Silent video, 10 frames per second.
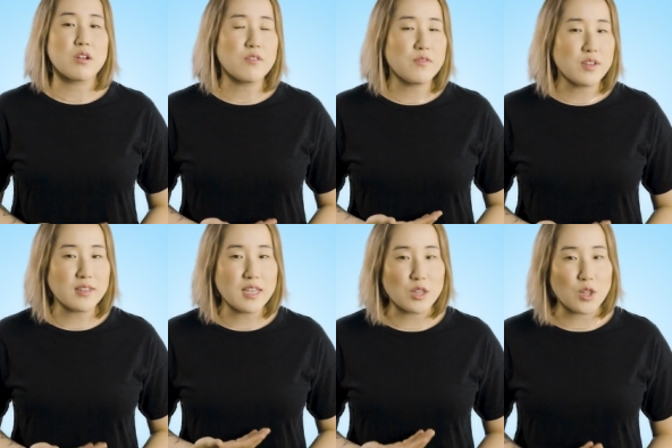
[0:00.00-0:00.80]
when you're
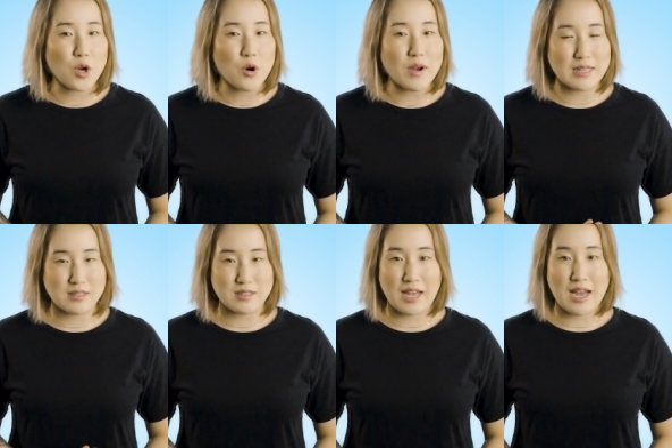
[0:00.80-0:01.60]
feeling low
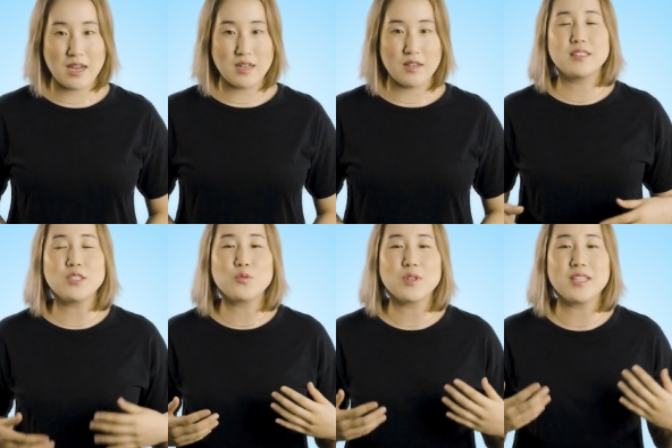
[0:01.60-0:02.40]
and sad, does
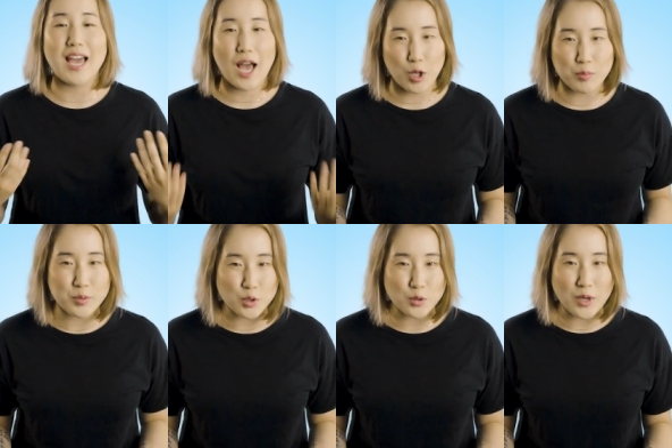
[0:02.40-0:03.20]
this really
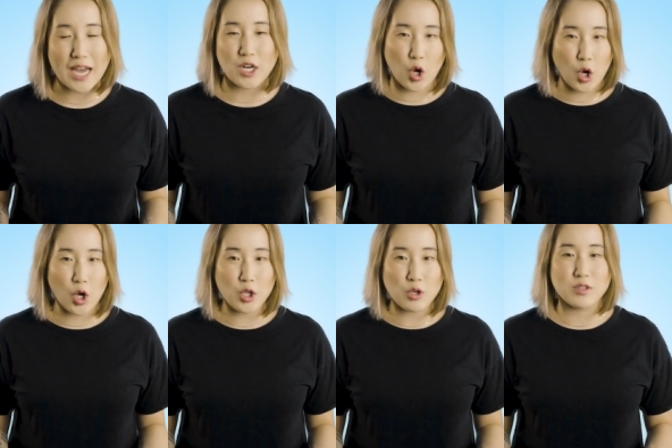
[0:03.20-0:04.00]
help you at
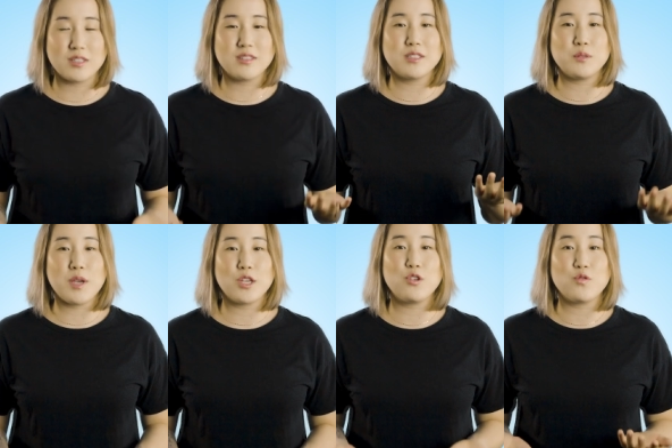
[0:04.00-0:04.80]
all, or does this
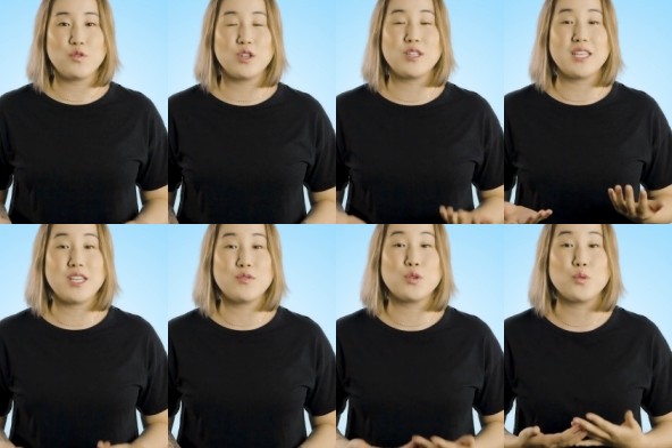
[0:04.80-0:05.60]
make you feel
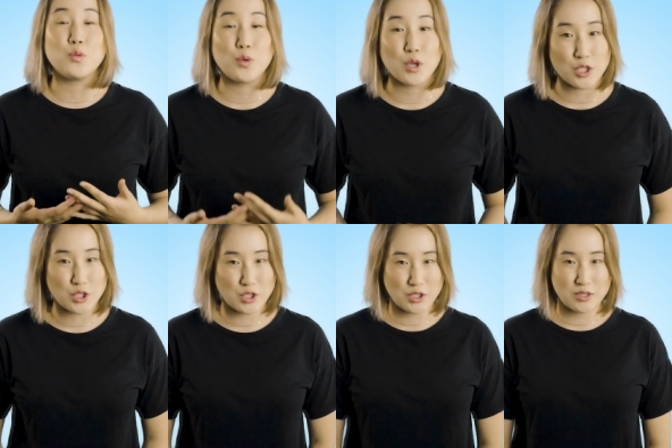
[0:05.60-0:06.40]
even
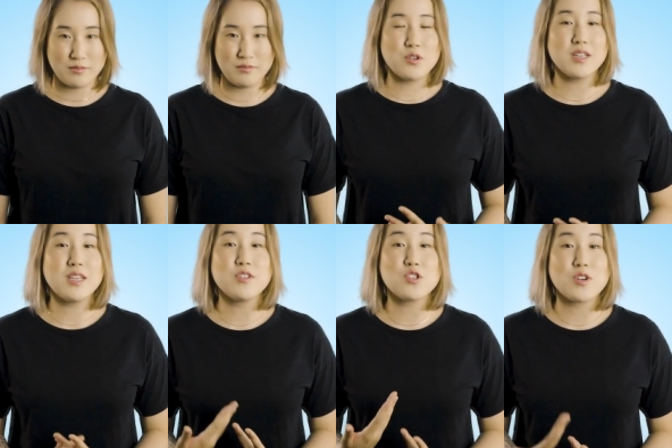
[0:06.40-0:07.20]
worse? You
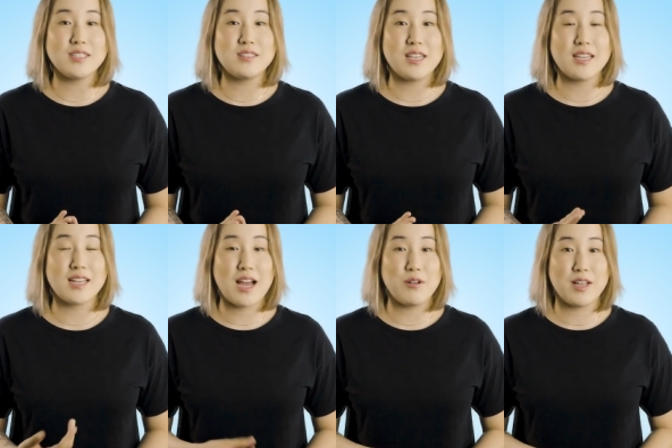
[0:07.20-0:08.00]
can even try saying
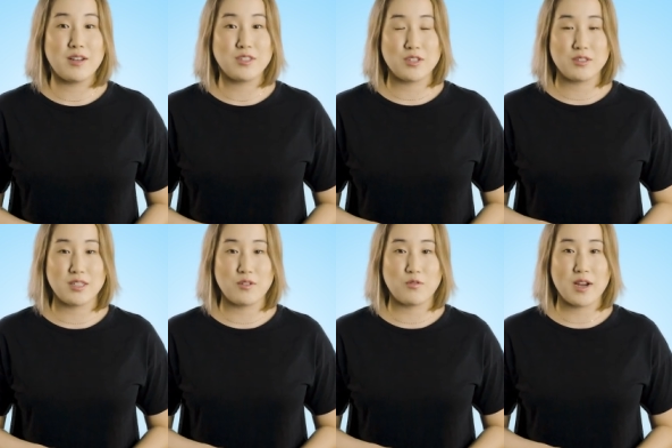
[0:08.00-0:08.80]
it out loud to
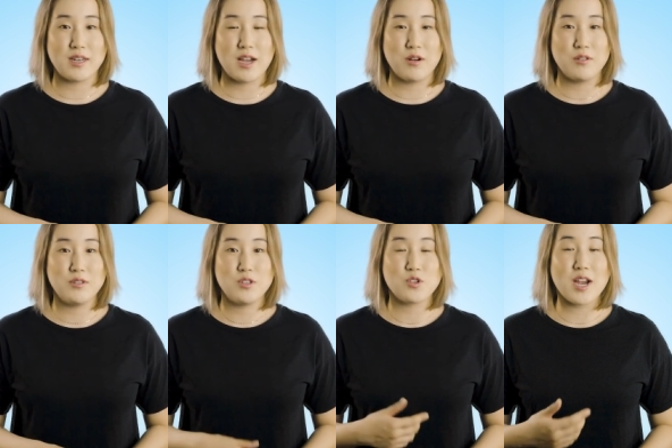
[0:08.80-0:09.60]
yourself right now.
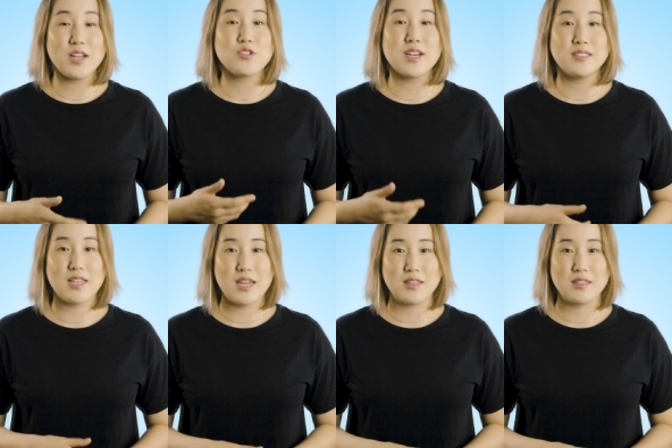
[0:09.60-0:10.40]
Try
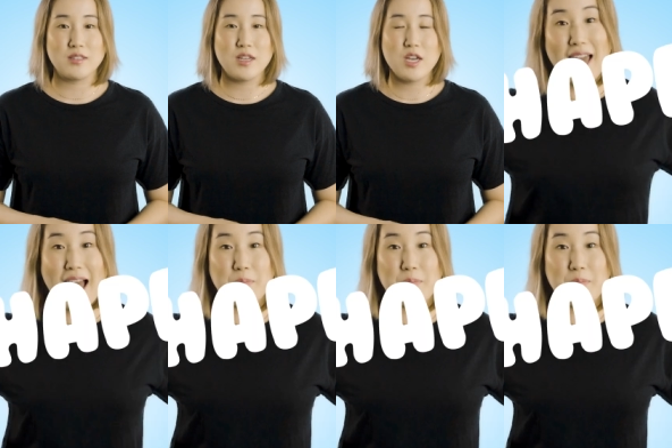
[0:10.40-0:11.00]
saying this. Be